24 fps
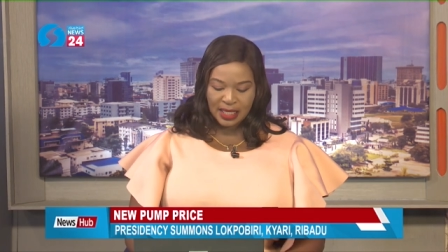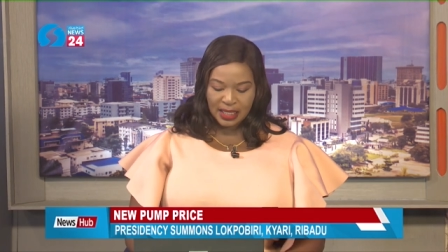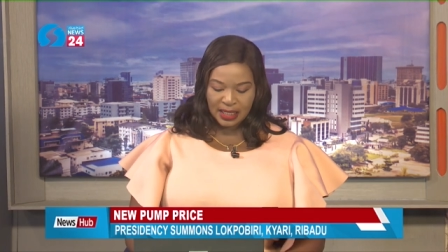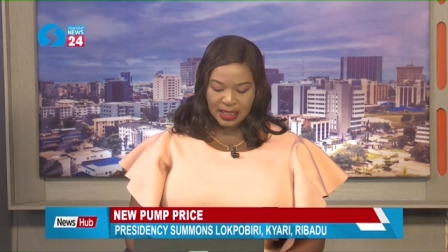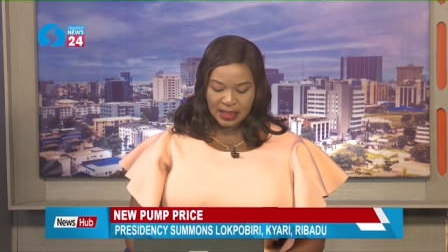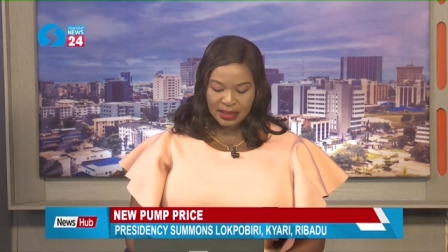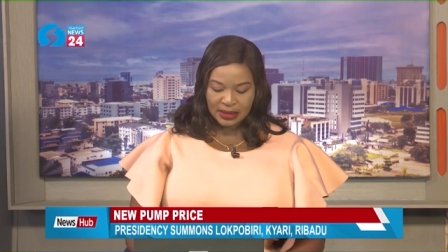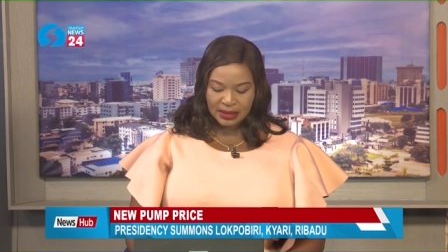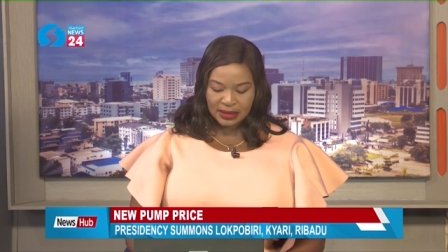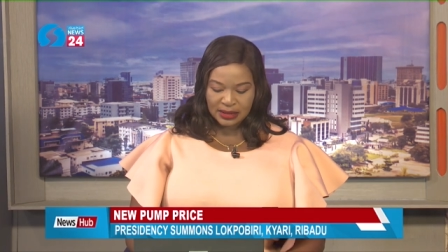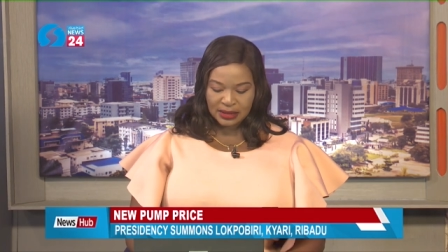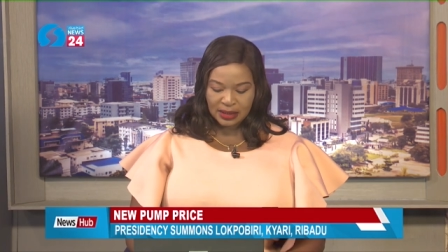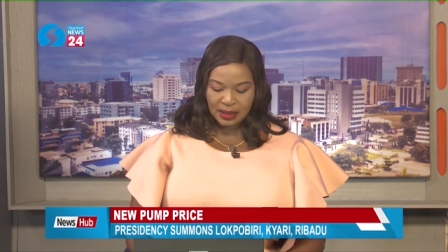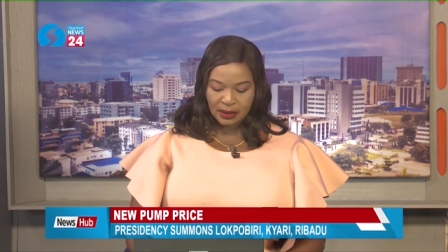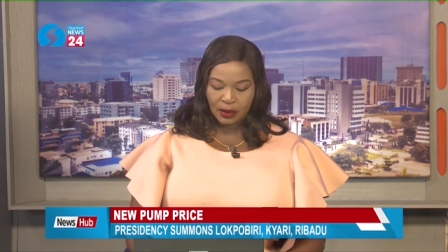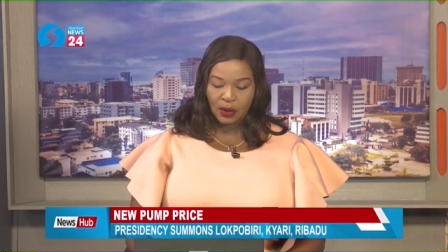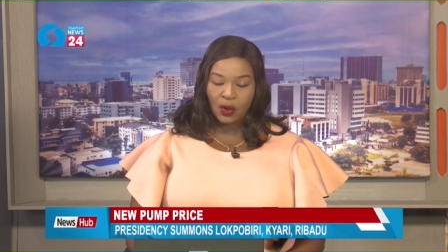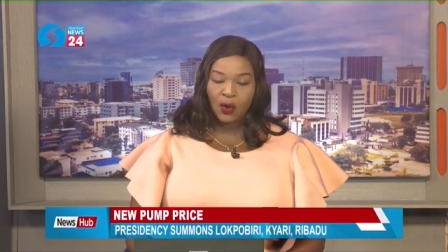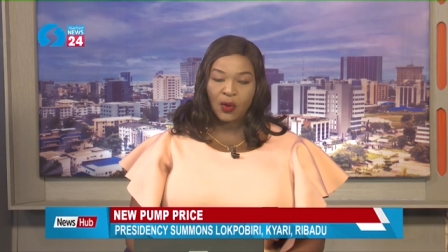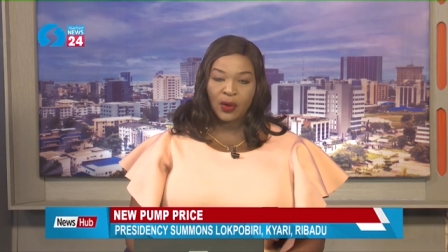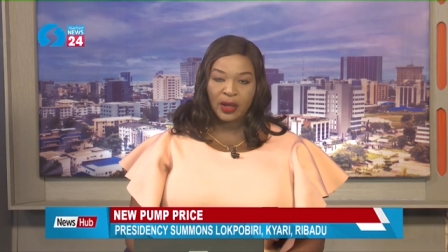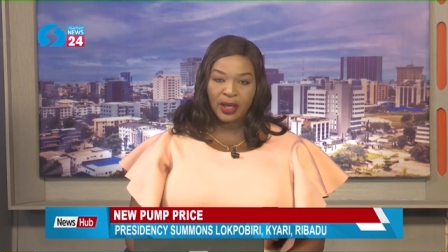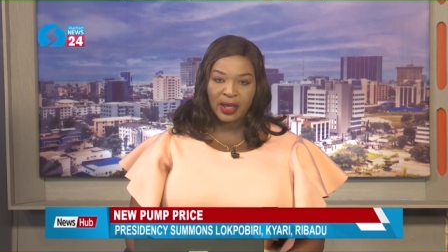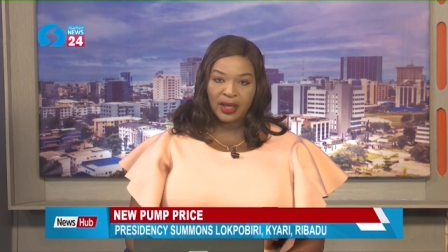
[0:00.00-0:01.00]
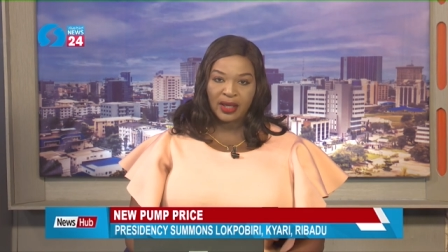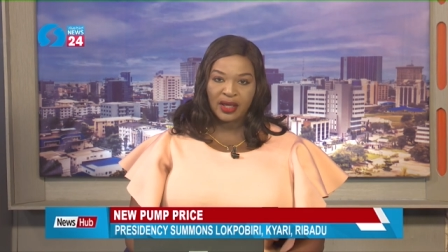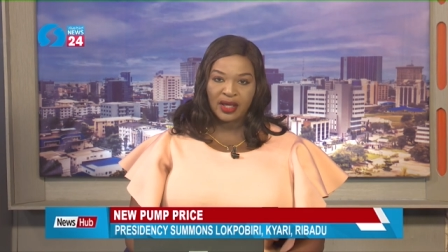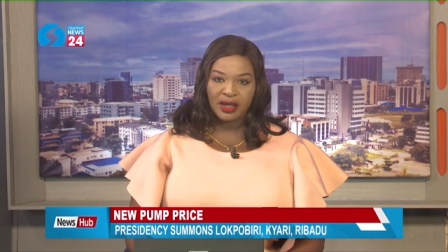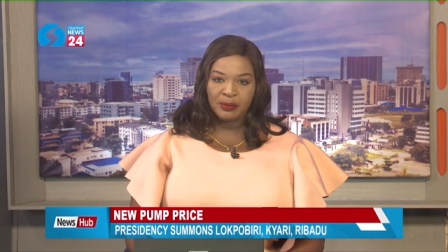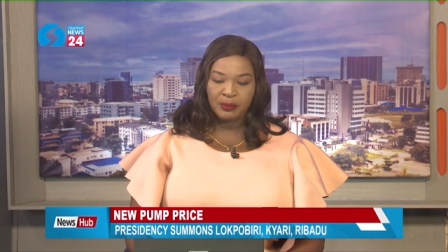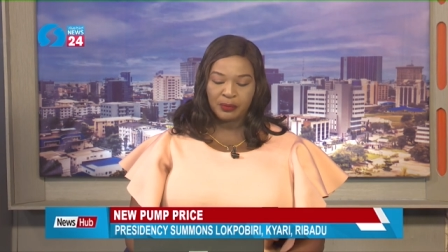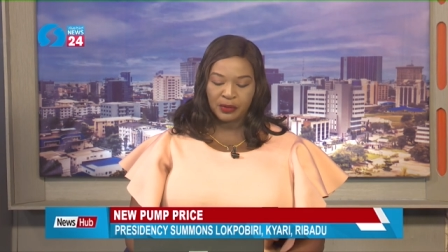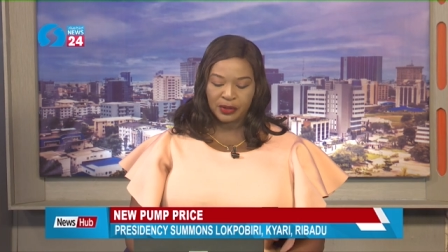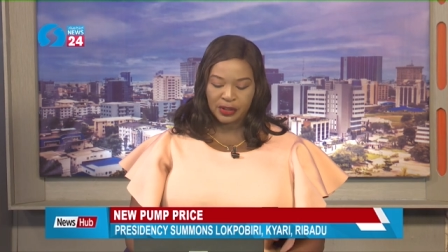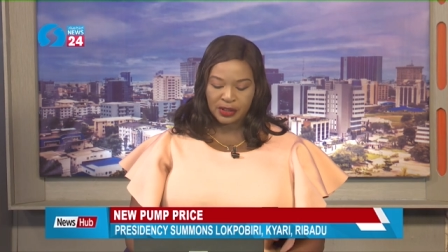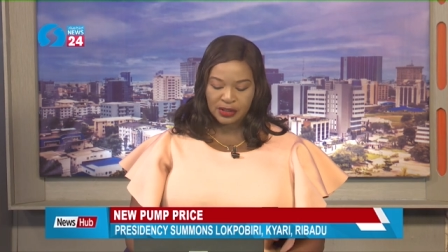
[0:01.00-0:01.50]
is a lawyer
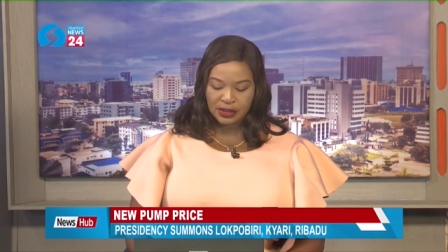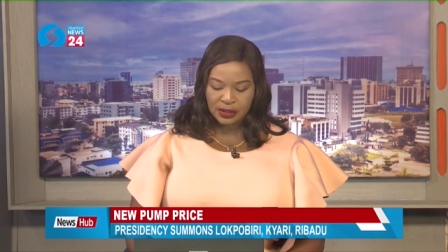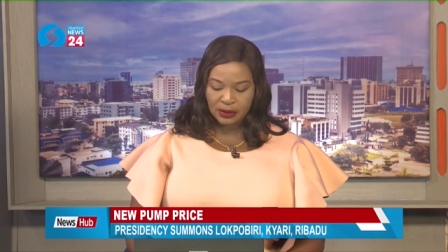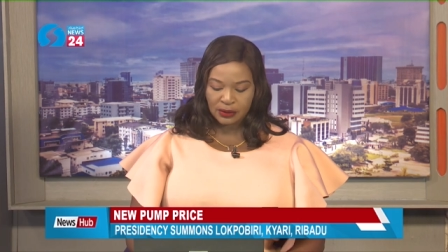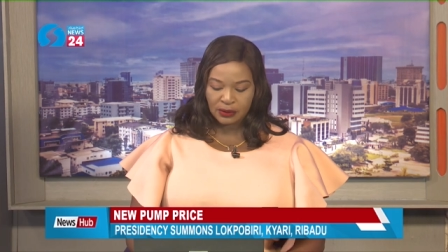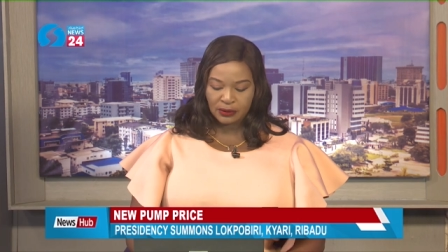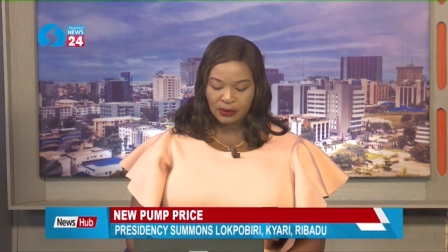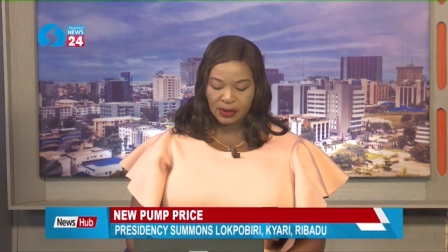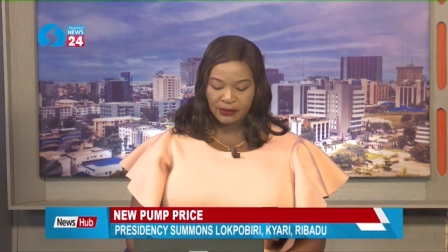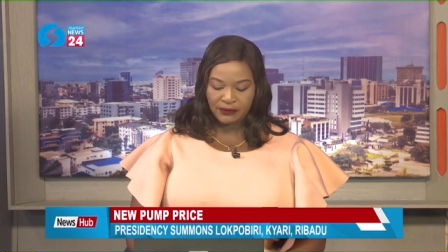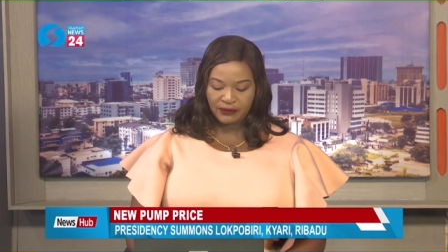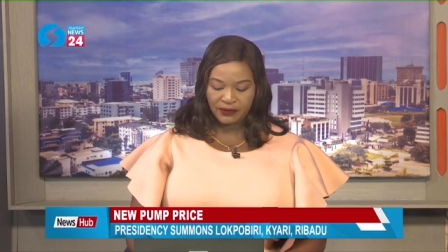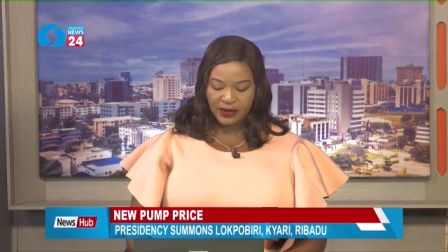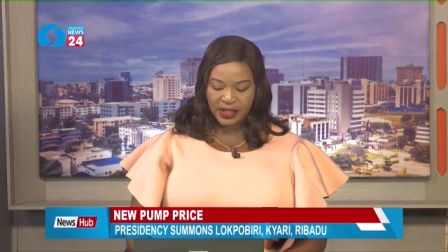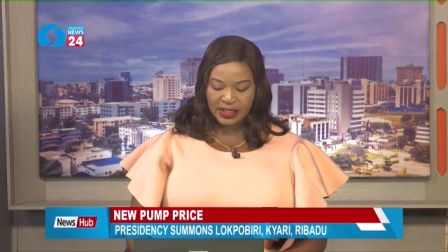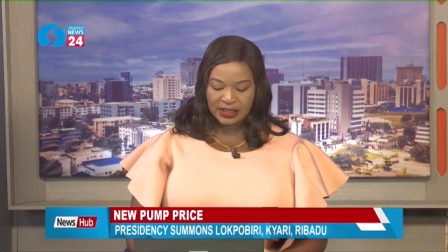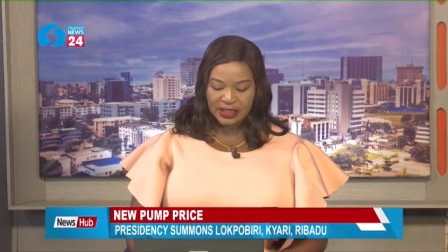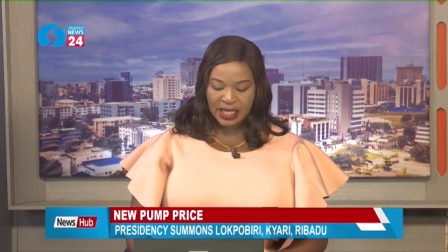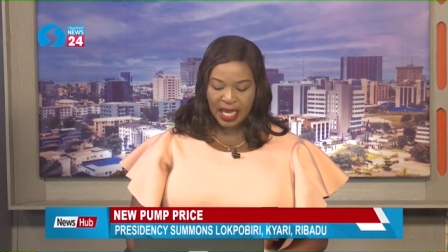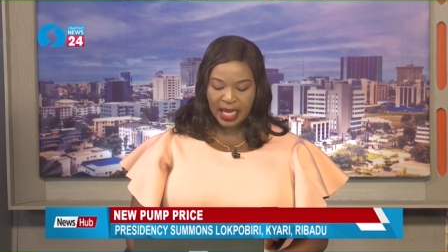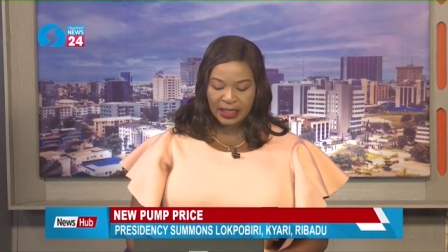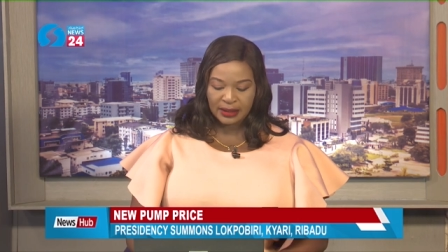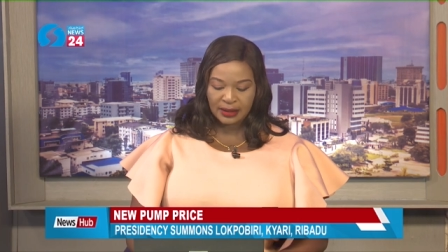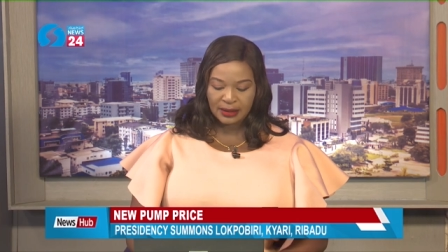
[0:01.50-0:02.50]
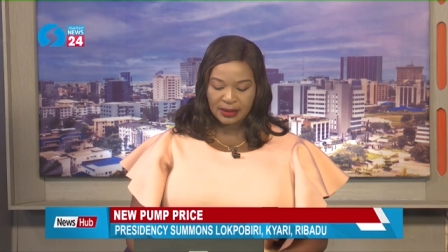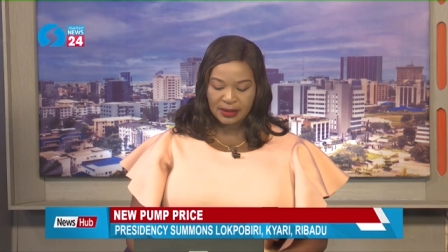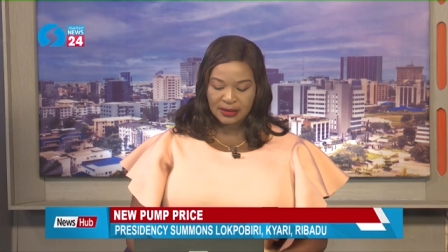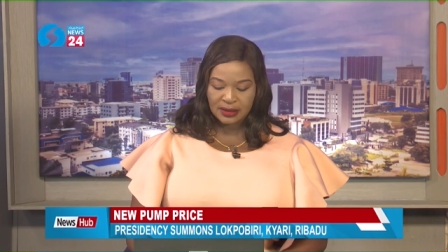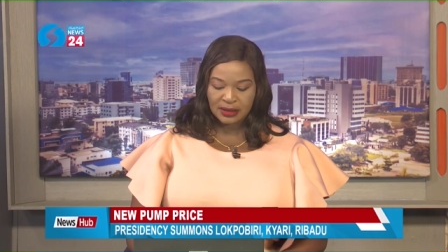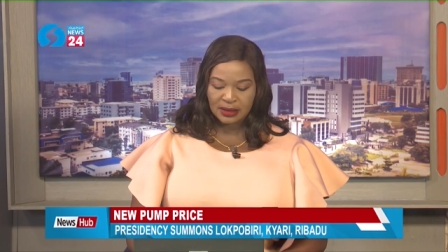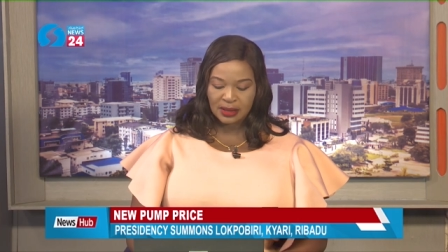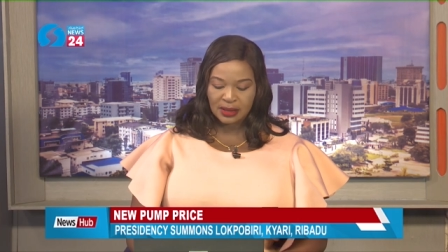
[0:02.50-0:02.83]
and political affairs analyst,